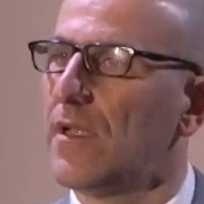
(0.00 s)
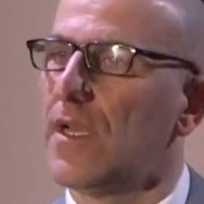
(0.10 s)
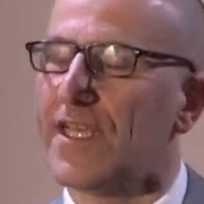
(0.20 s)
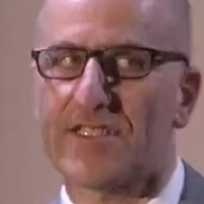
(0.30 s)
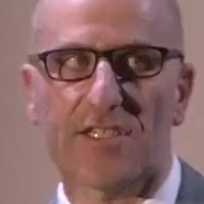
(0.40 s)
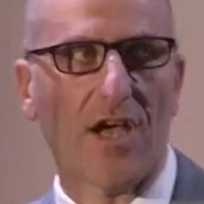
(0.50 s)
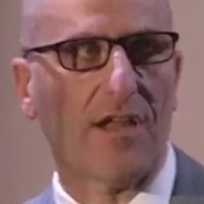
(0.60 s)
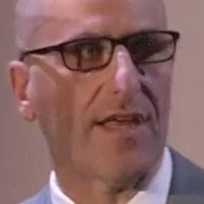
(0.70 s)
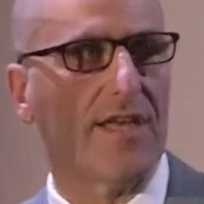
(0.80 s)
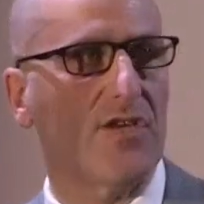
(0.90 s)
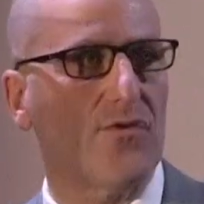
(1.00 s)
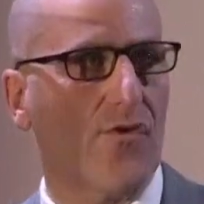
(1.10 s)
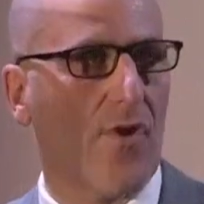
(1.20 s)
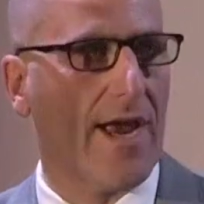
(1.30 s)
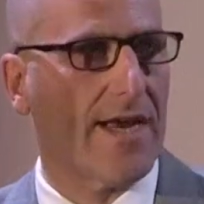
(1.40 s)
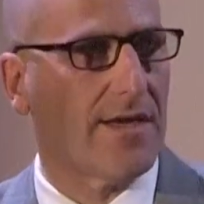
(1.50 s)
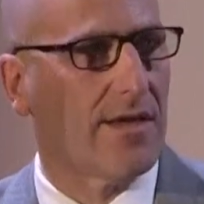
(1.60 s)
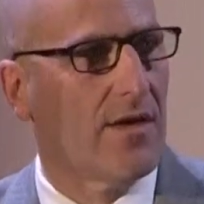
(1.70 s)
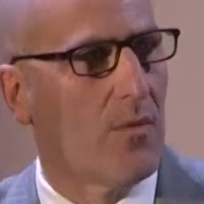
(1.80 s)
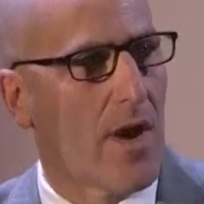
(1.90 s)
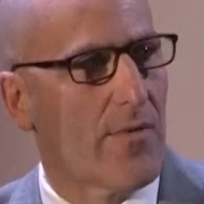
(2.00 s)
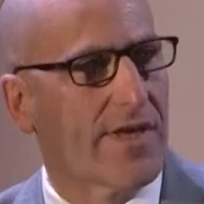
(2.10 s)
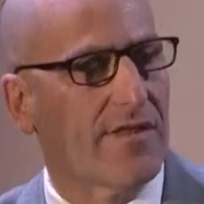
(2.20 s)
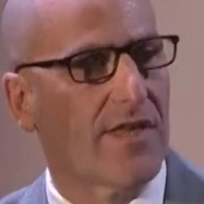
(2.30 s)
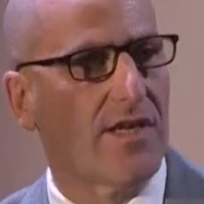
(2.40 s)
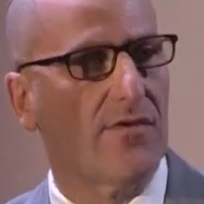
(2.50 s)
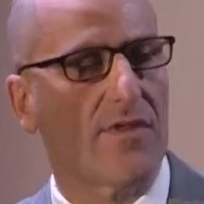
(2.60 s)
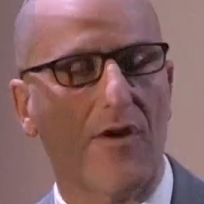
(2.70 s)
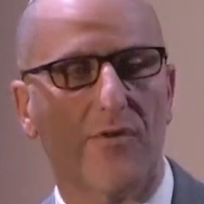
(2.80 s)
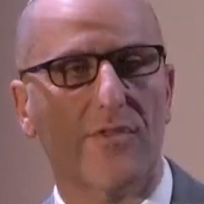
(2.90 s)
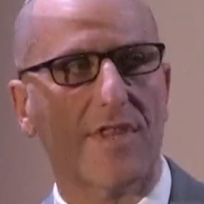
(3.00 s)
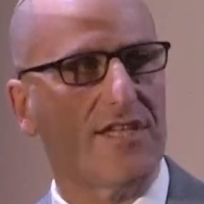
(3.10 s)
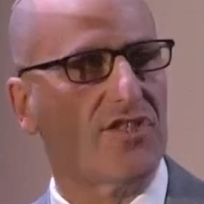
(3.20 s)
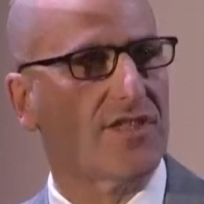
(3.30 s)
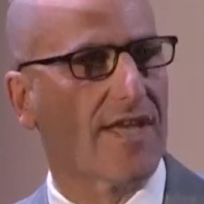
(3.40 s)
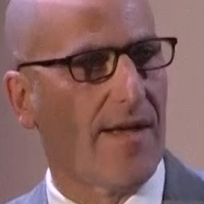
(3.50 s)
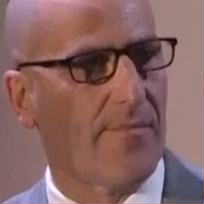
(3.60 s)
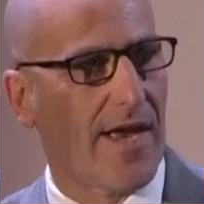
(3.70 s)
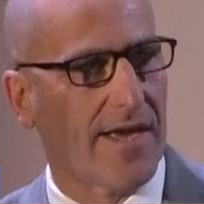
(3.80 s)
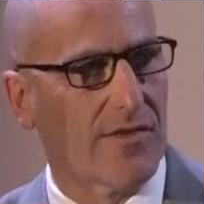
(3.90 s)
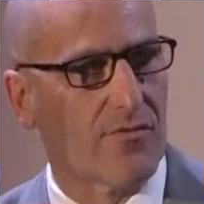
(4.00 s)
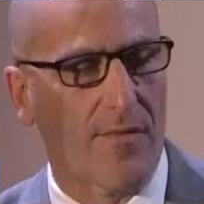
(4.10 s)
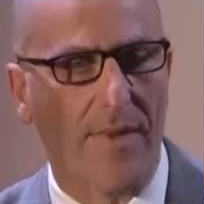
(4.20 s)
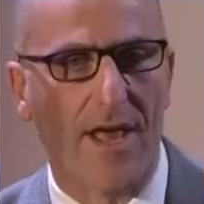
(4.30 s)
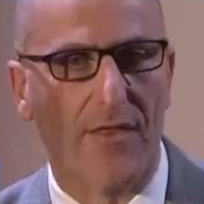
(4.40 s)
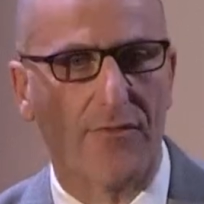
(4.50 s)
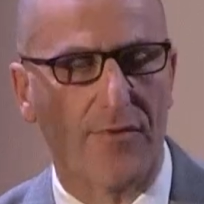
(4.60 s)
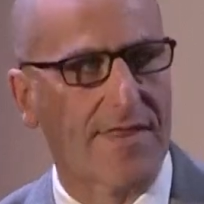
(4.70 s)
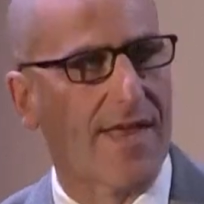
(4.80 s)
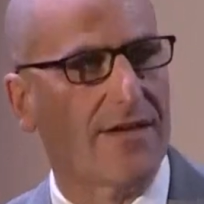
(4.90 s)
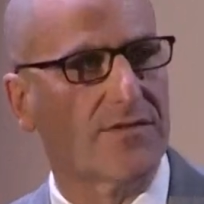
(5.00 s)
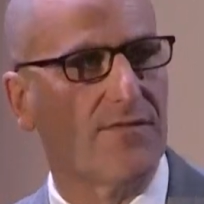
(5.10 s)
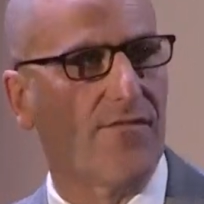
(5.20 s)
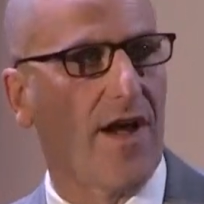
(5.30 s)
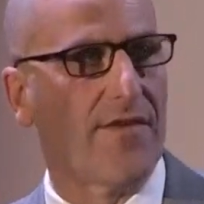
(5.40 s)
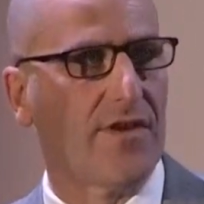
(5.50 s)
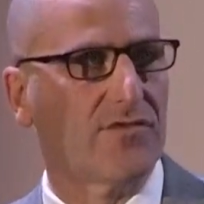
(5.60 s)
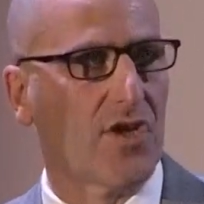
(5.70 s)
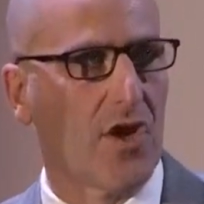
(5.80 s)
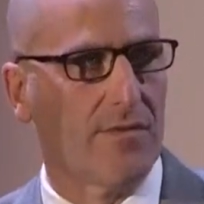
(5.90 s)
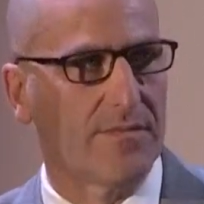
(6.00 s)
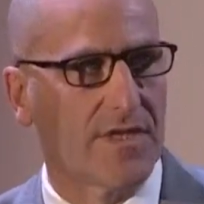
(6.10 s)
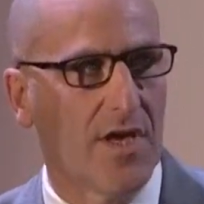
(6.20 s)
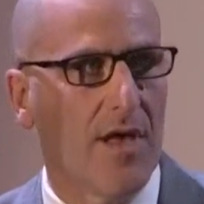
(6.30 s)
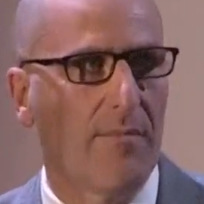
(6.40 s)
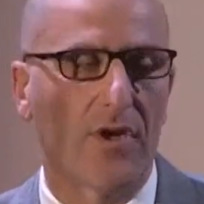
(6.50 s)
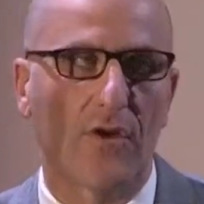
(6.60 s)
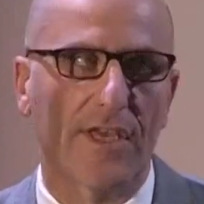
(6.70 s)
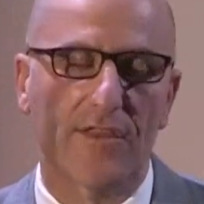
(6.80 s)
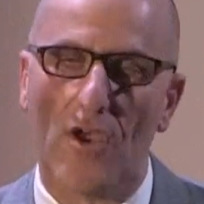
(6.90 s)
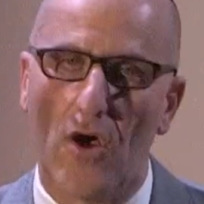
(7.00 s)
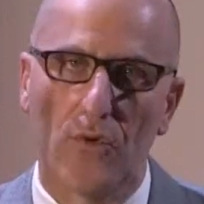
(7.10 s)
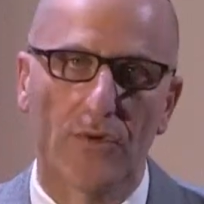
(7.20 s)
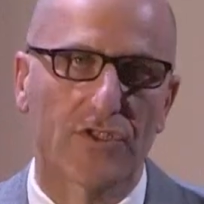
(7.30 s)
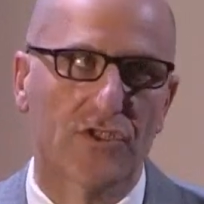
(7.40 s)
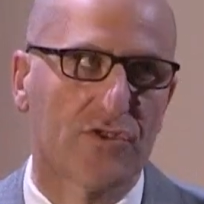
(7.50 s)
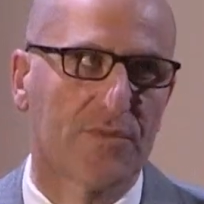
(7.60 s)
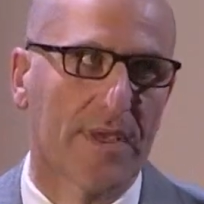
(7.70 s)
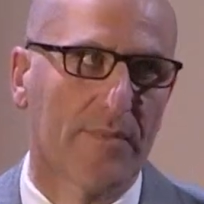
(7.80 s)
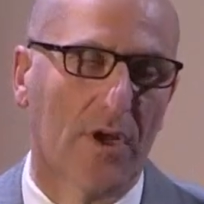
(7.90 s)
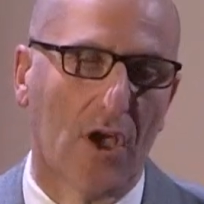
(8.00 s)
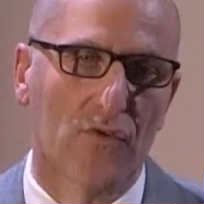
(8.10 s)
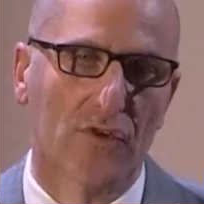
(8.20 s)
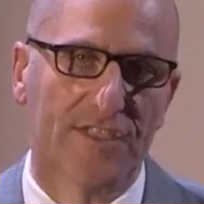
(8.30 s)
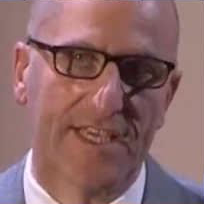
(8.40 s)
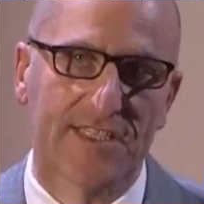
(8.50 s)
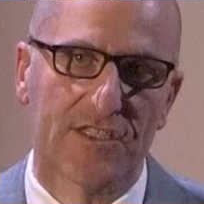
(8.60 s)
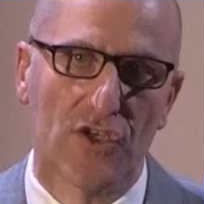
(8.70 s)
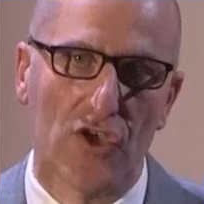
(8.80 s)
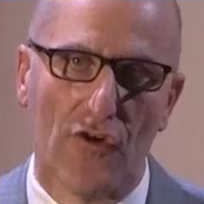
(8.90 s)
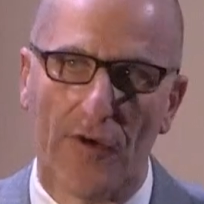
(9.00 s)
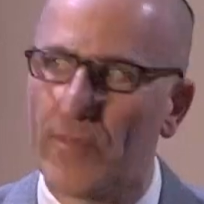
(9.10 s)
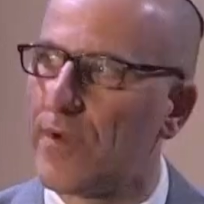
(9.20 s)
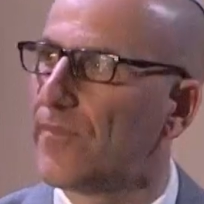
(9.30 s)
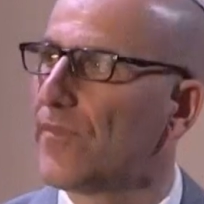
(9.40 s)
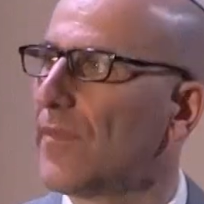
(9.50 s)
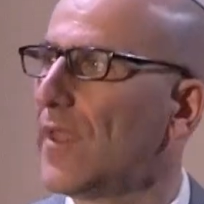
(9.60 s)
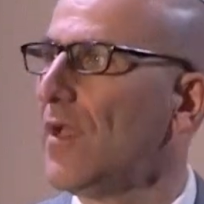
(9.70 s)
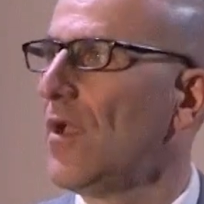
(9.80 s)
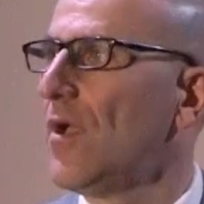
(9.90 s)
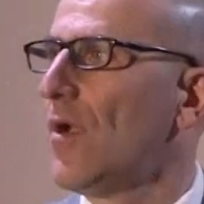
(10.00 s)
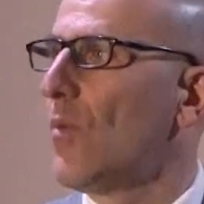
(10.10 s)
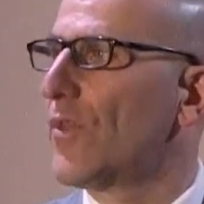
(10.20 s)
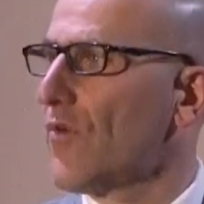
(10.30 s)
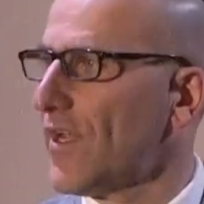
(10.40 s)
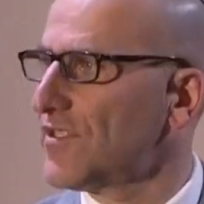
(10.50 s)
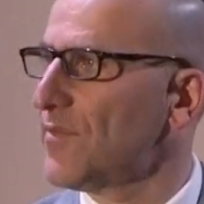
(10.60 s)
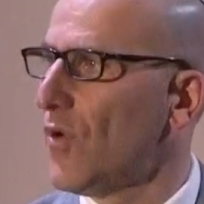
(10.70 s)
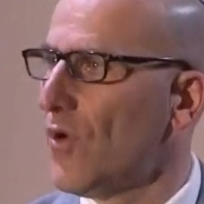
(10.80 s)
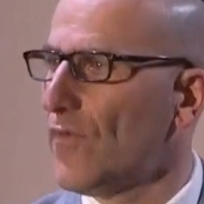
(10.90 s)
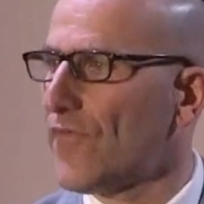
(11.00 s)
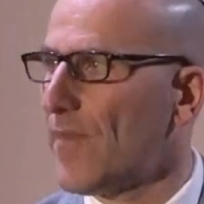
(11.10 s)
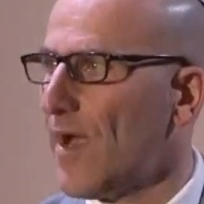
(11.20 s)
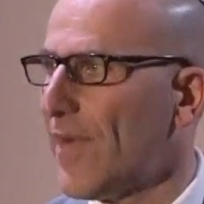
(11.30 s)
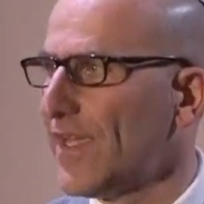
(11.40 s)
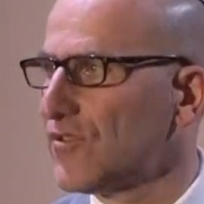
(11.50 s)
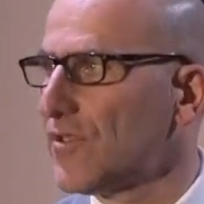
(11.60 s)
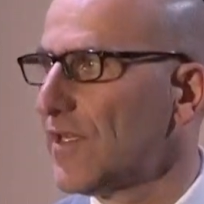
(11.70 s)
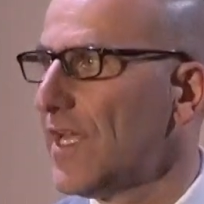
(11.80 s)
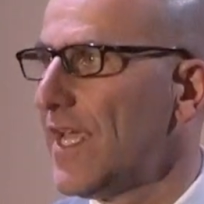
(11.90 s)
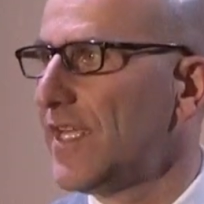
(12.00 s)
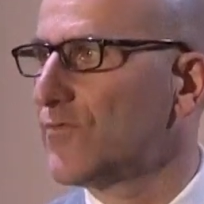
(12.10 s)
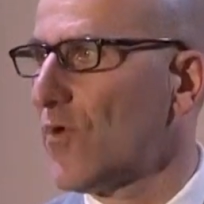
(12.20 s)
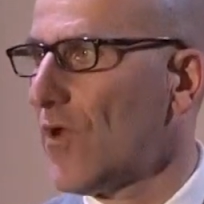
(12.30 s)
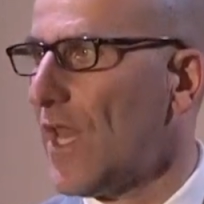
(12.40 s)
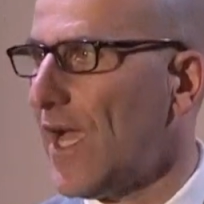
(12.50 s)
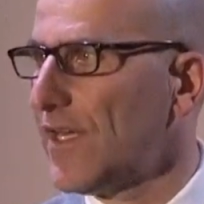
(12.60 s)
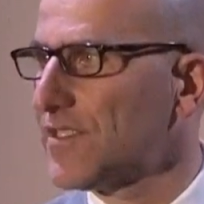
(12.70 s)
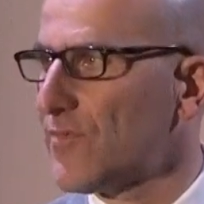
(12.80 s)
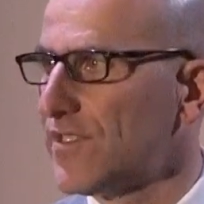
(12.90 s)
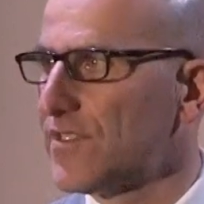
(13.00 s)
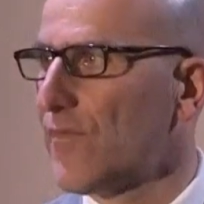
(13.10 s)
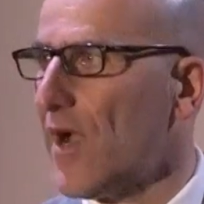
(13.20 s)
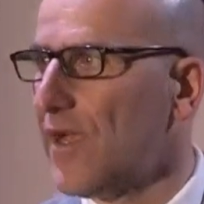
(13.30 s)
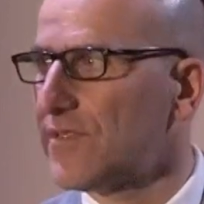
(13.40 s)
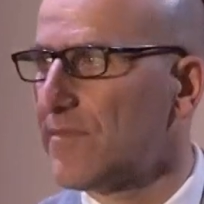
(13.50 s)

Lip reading: Let's start in Ukraine, where we continued our audacious campaign to repair 3,500 homes belonging to older Jewish people across Eastern Europe. With great support from our patron, His Royal Highness Prince of Wales,